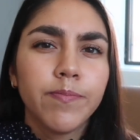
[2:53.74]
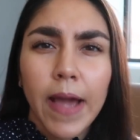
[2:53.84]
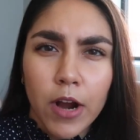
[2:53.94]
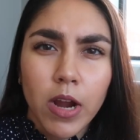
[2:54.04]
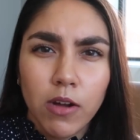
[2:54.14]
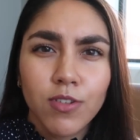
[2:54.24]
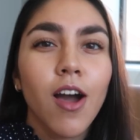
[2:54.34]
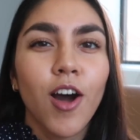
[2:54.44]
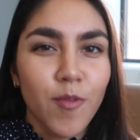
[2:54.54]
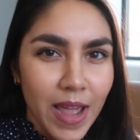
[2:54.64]
background
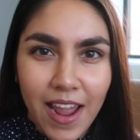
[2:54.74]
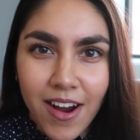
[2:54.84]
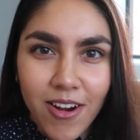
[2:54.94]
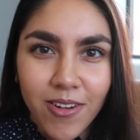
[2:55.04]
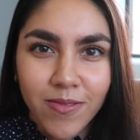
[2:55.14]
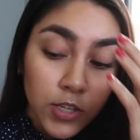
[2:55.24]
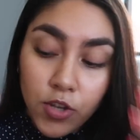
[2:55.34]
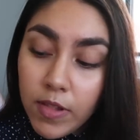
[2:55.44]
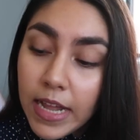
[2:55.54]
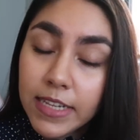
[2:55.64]
on my hair.
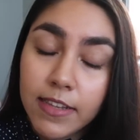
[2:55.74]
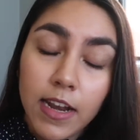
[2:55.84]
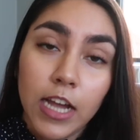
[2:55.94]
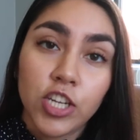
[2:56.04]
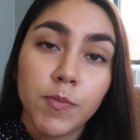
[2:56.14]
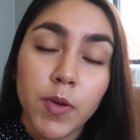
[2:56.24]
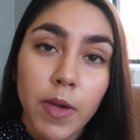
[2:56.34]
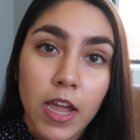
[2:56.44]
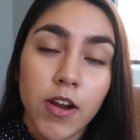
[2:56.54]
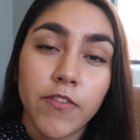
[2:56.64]
So like I said, I shampoo
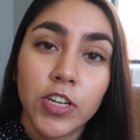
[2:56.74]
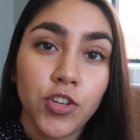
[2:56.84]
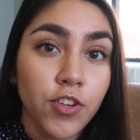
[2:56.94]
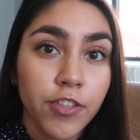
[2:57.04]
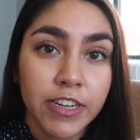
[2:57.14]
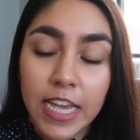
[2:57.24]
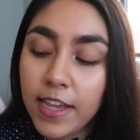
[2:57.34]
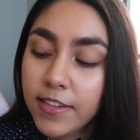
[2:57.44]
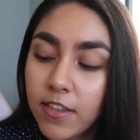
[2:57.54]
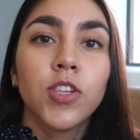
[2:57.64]
my hair every 2 to 3 days.